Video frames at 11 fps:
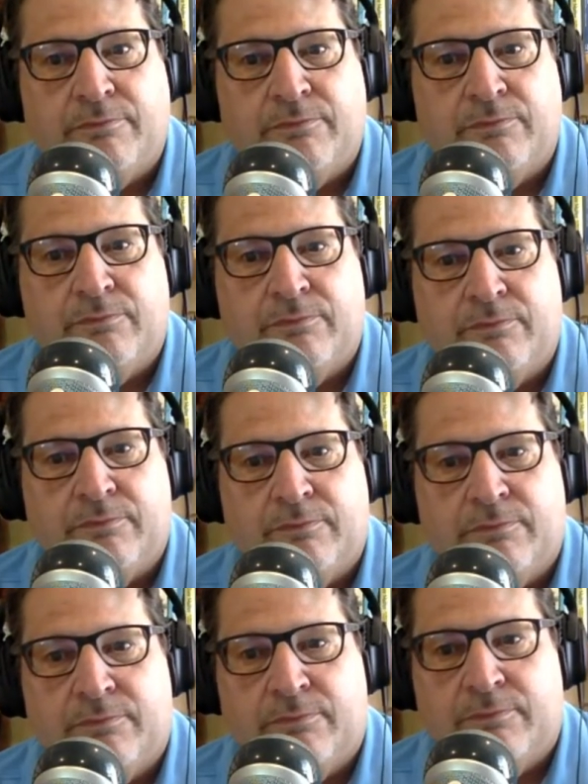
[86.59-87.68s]

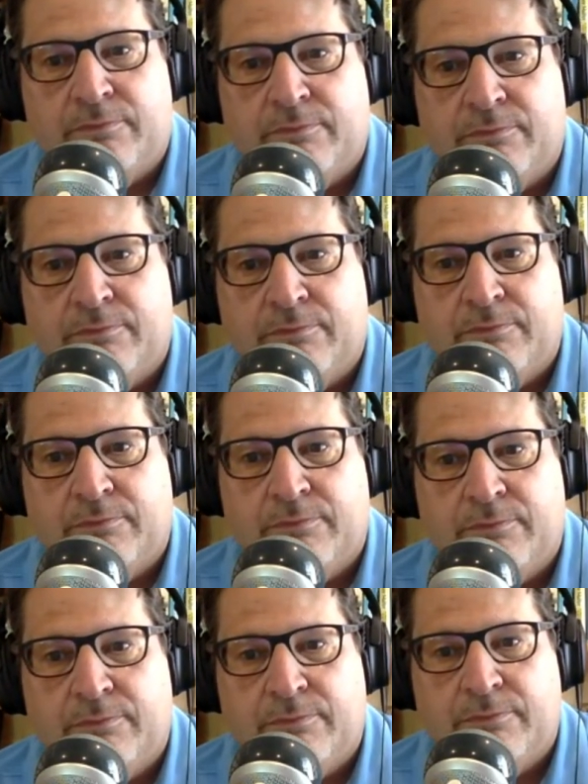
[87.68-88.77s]

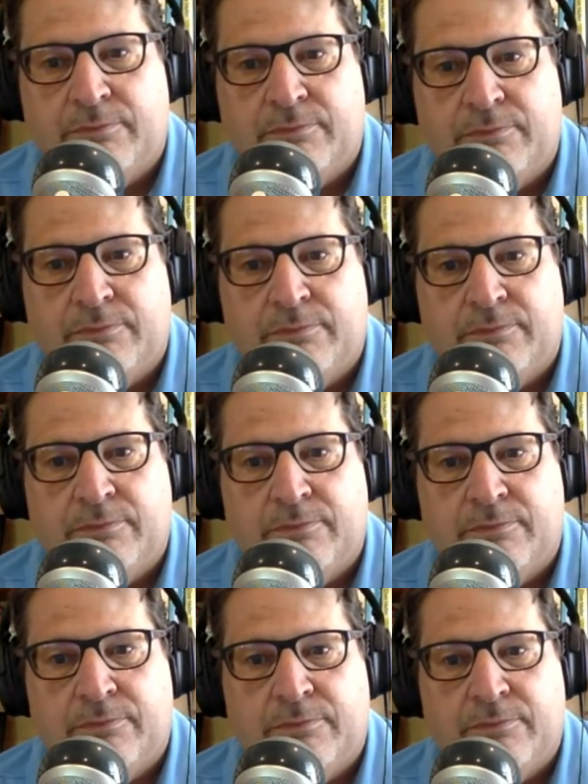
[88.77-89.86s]

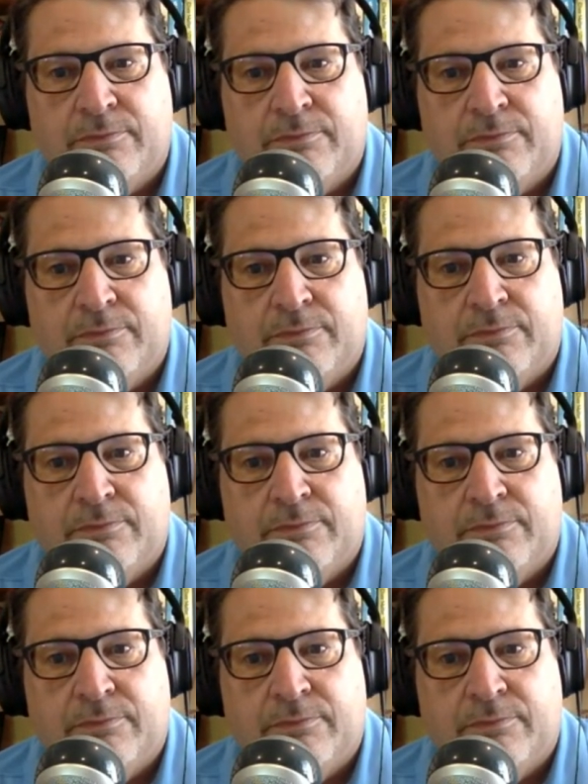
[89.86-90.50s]
No words are spoken by the person on screen.